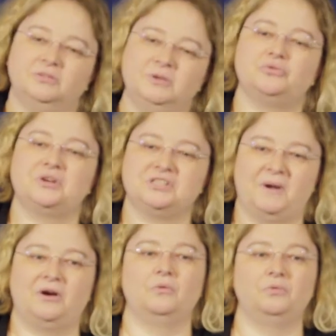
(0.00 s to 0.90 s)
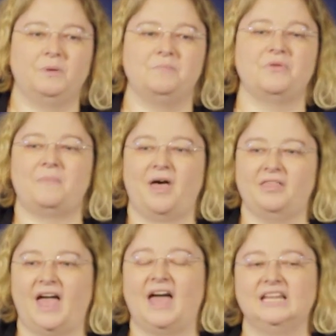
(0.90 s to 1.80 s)
need to be transparent with people
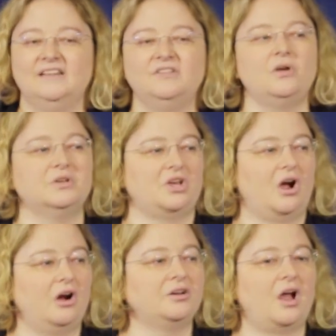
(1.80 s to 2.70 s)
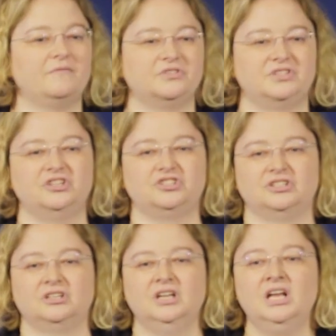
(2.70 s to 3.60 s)
about that, even though it's a hard
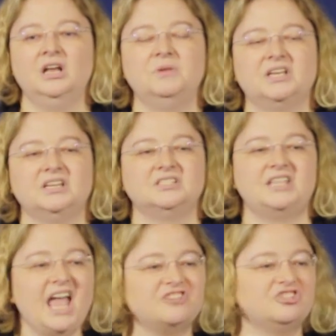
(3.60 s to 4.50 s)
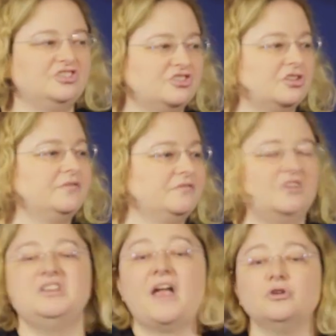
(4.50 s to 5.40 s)
conversation. Because they actually
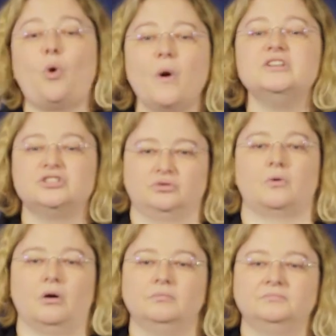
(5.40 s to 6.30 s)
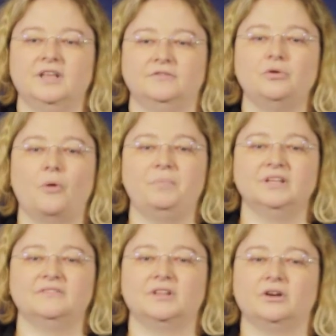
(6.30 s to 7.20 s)
they're never going to grow if you don't
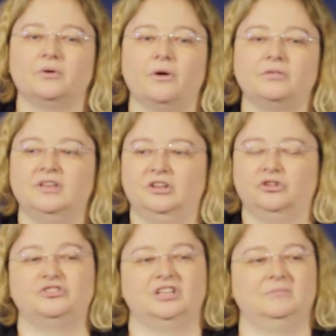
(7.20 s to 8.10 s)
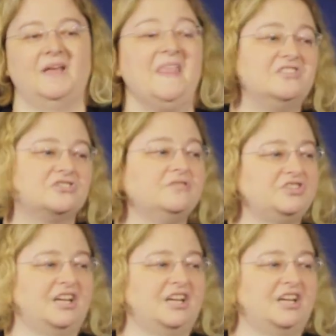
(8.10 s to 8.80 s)
believe in their growth in your team. And they deserve